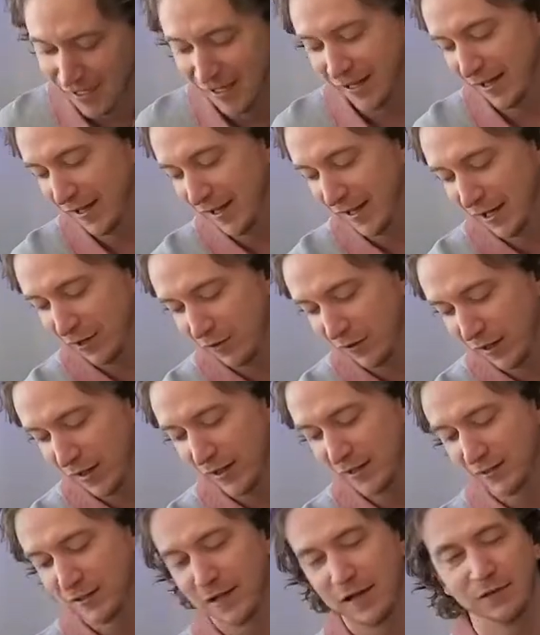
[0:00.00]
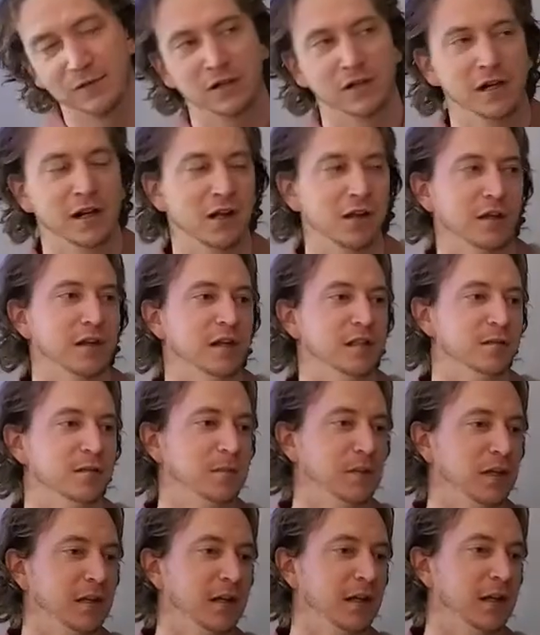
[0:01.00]
Anyways, after Alan, it's
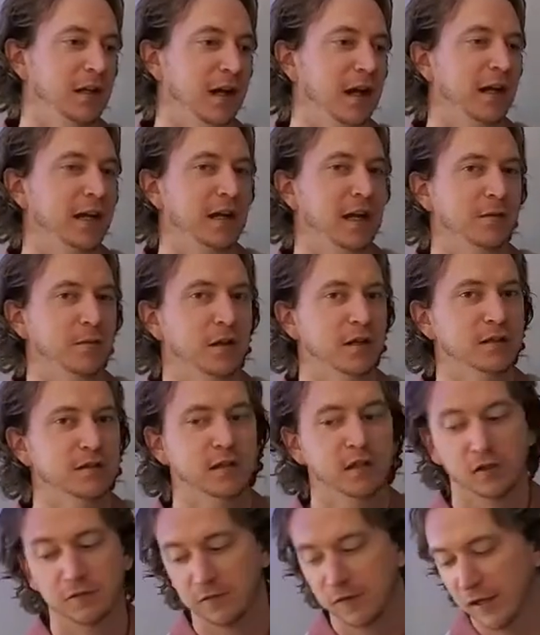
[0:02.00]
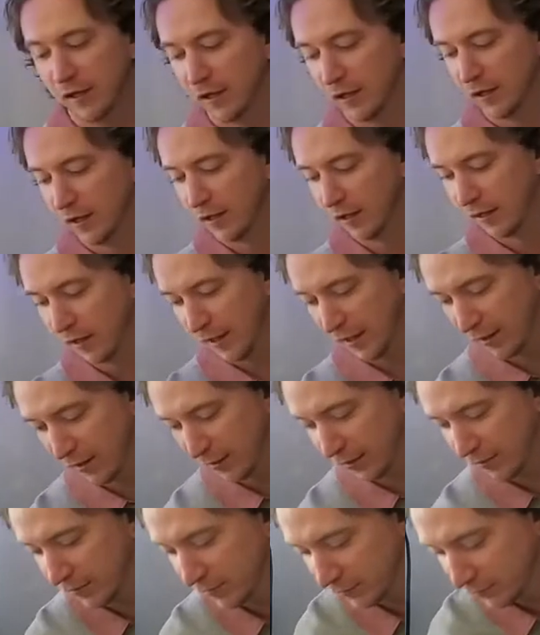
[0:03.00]
me. I got myself
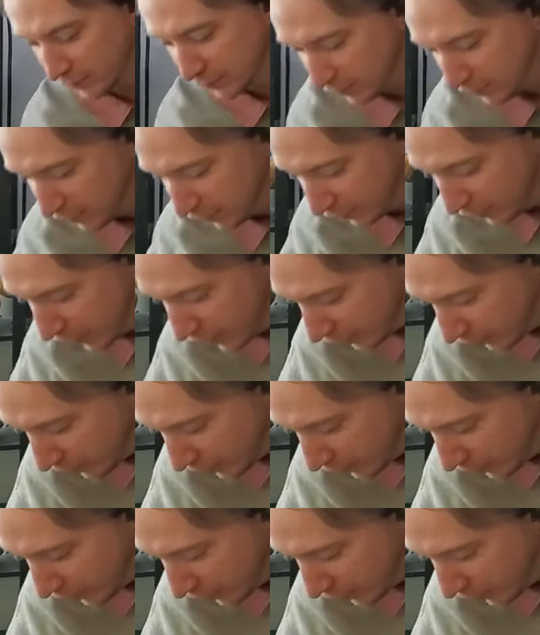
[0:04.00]
Alita